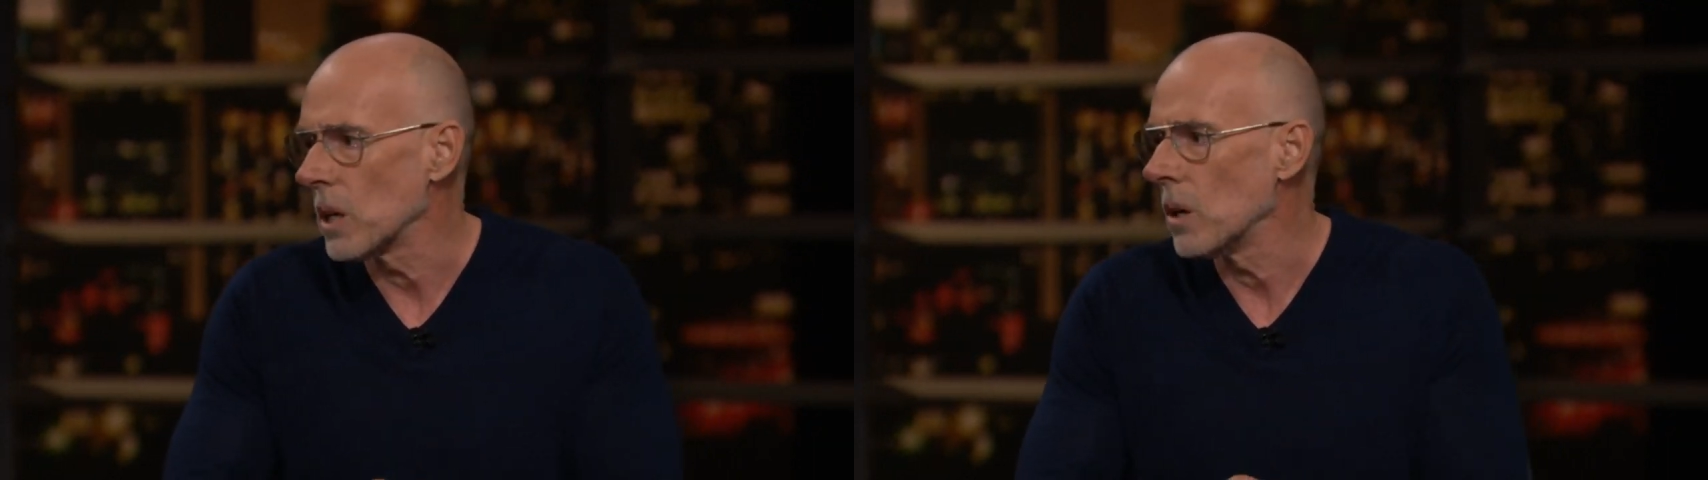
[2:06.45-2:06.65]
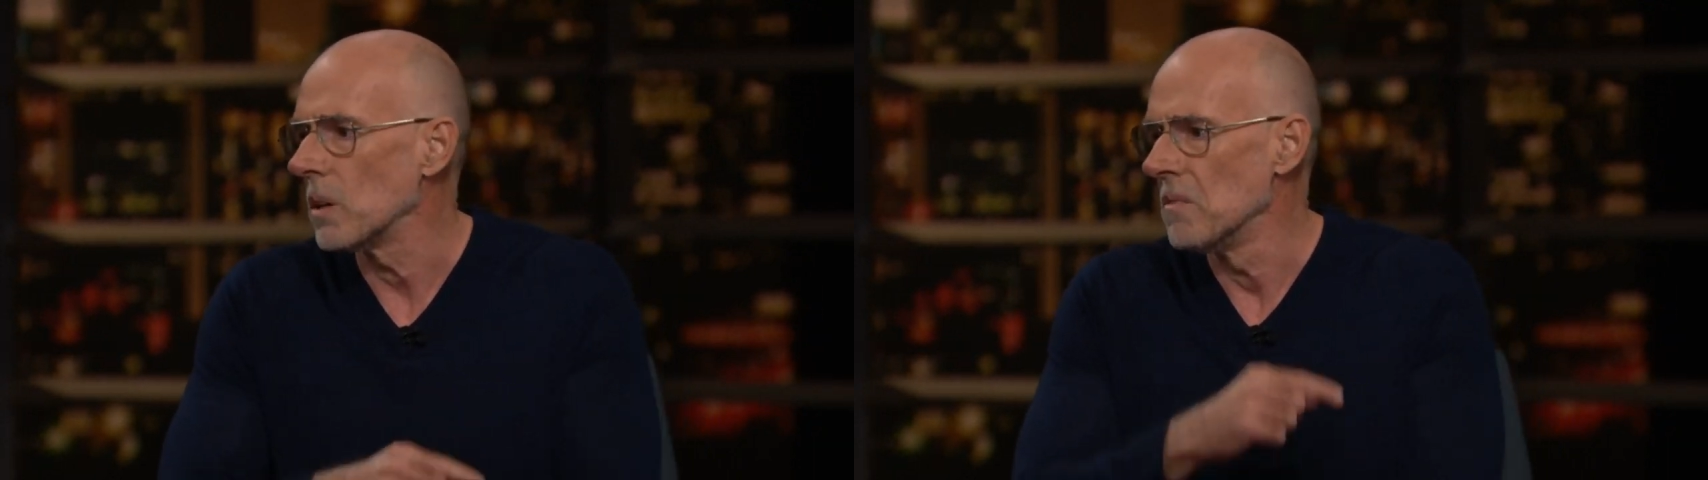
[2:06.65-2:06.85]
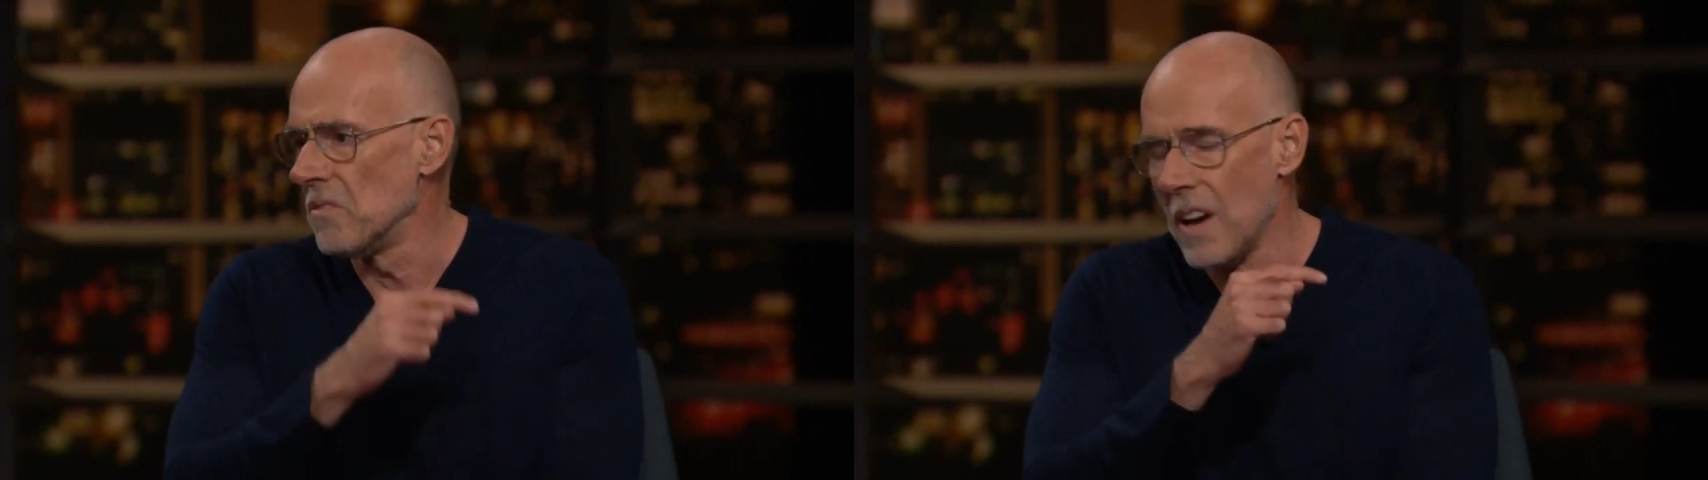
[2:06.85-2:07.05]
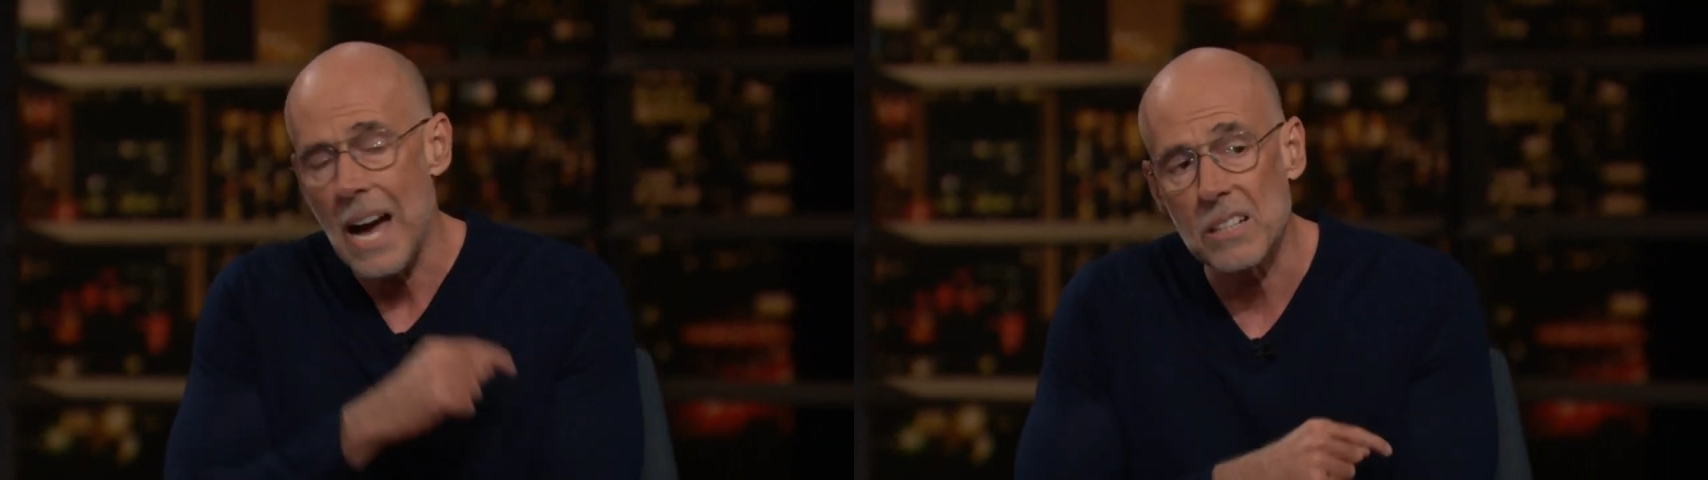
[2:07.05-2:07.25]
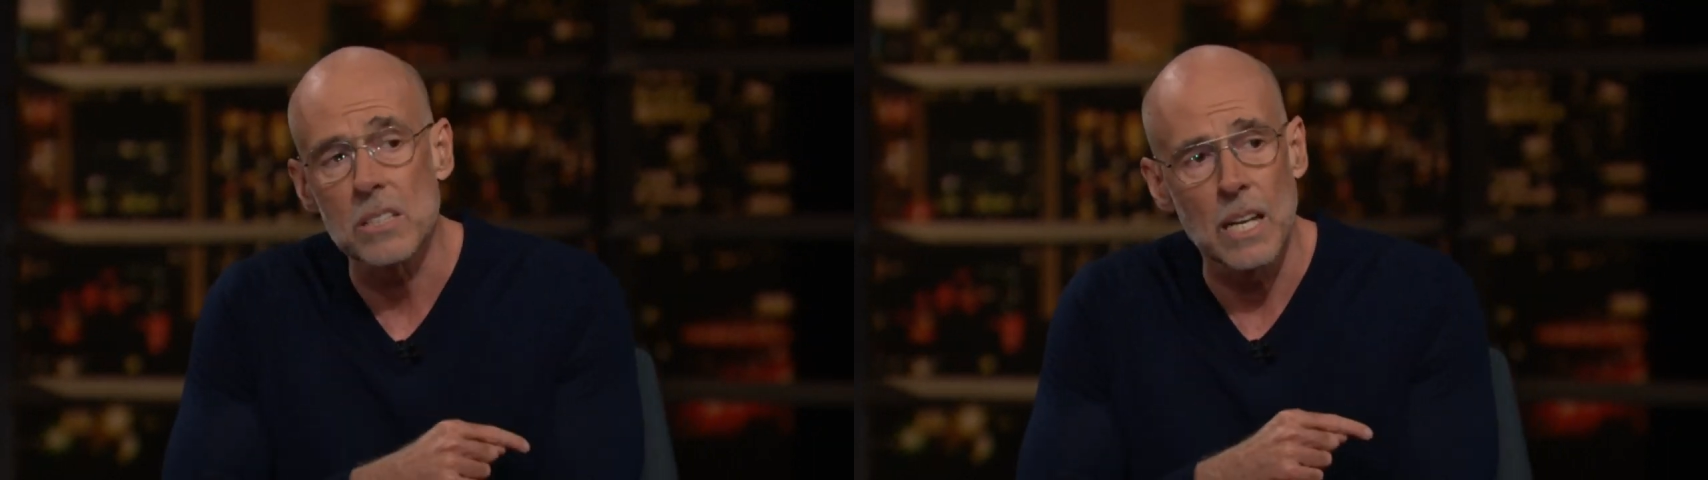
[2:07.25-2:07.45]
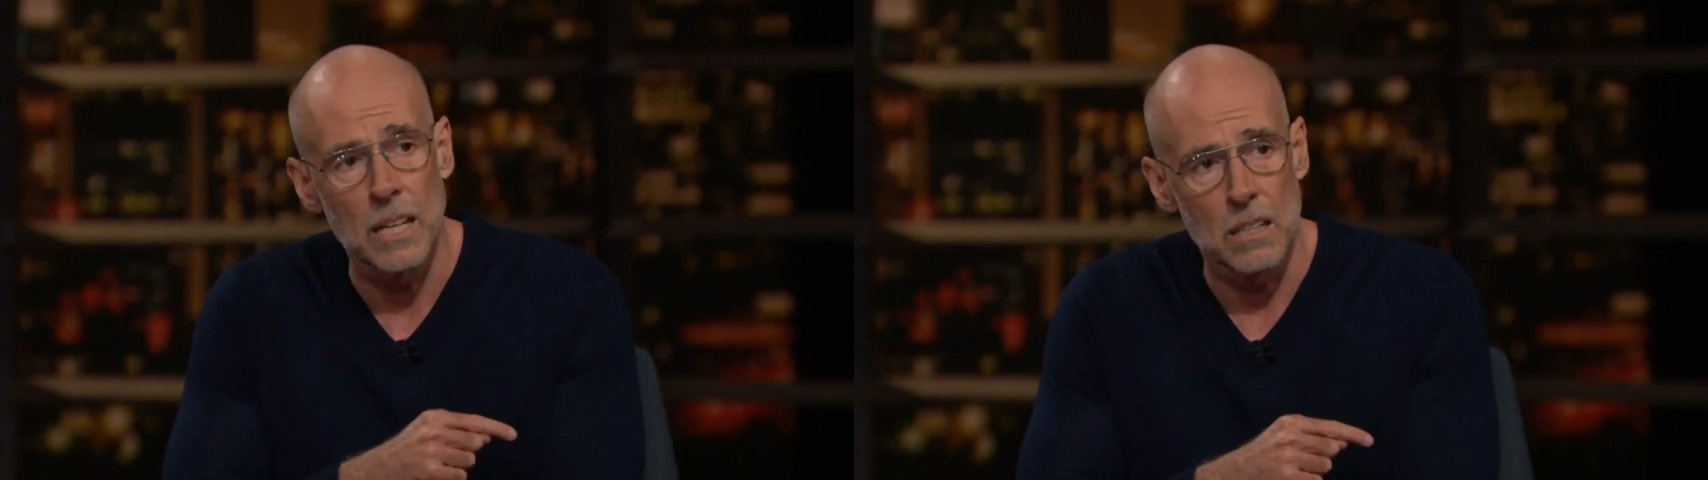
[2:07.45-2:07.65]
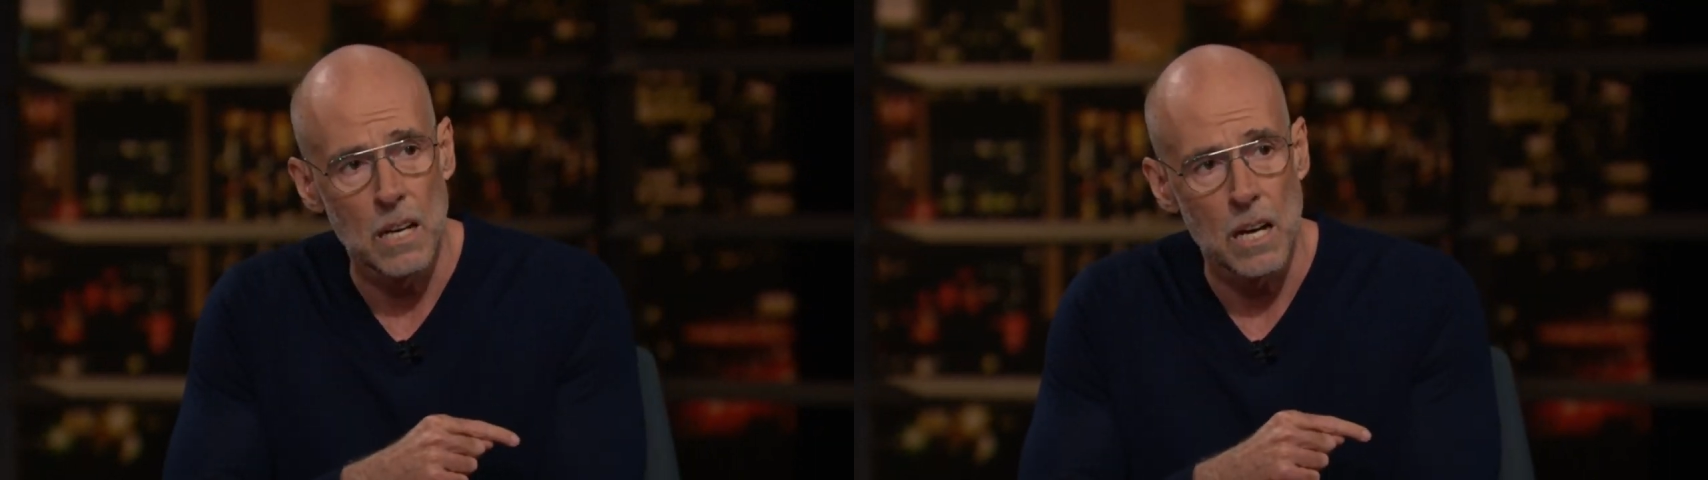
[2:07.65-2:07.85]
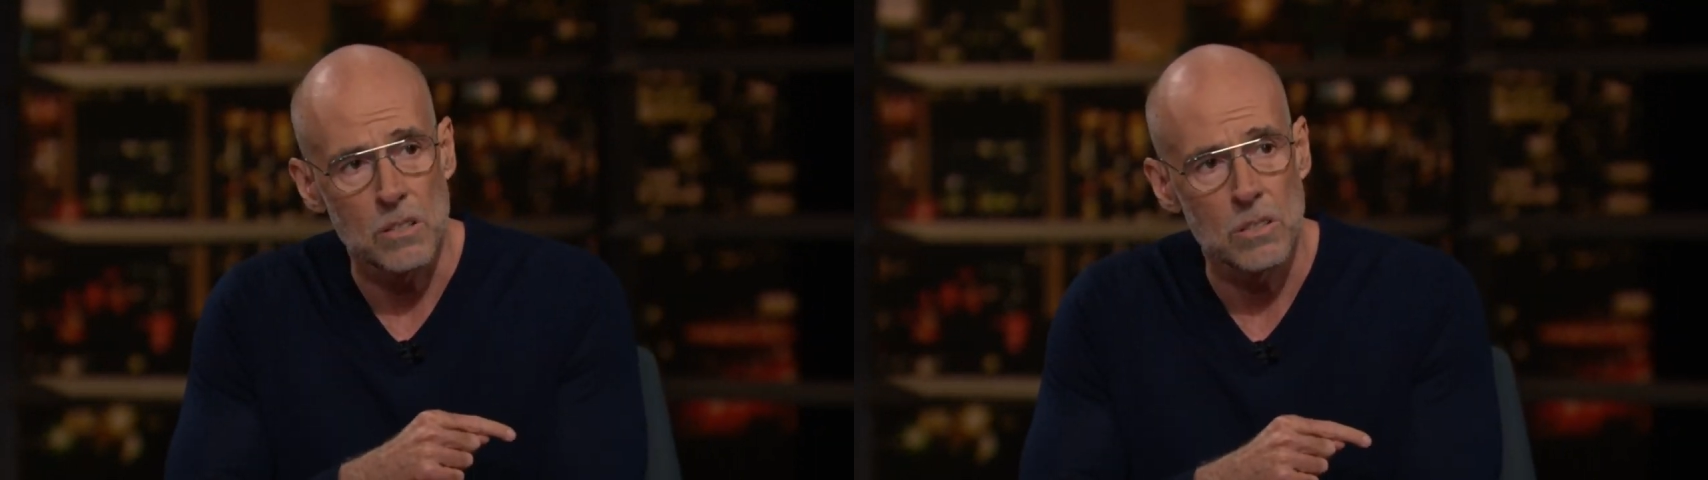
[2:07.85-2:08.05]
coat and vaccinated
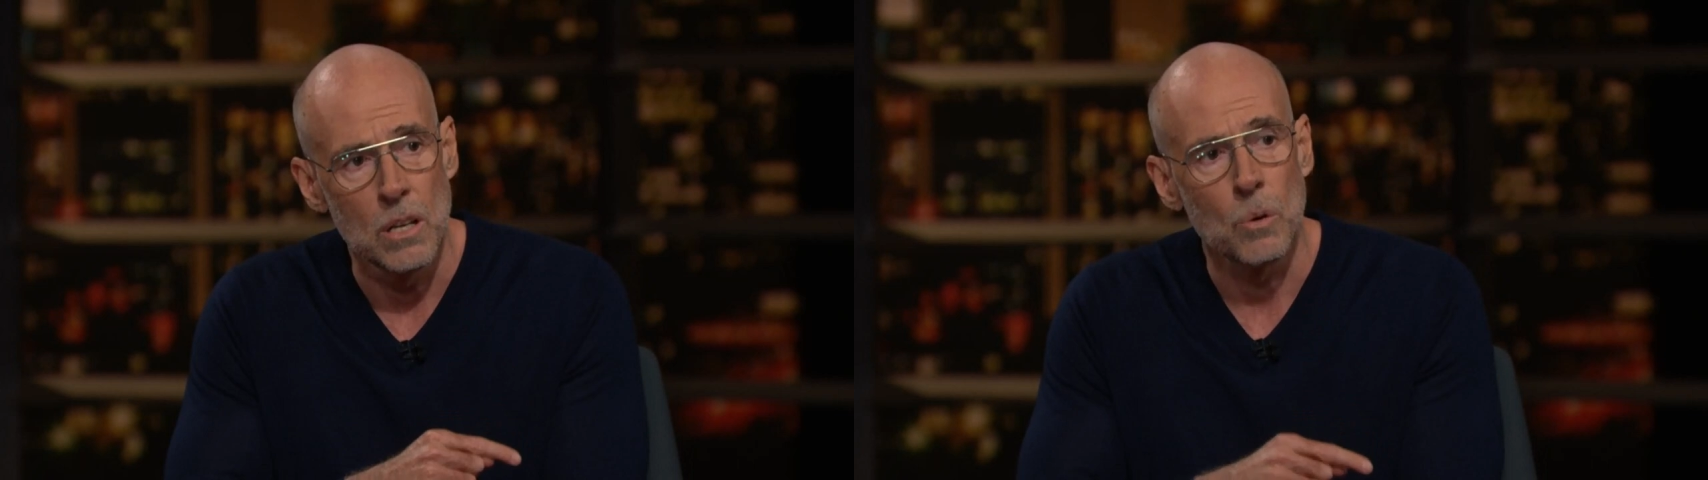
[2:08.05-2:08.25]
us.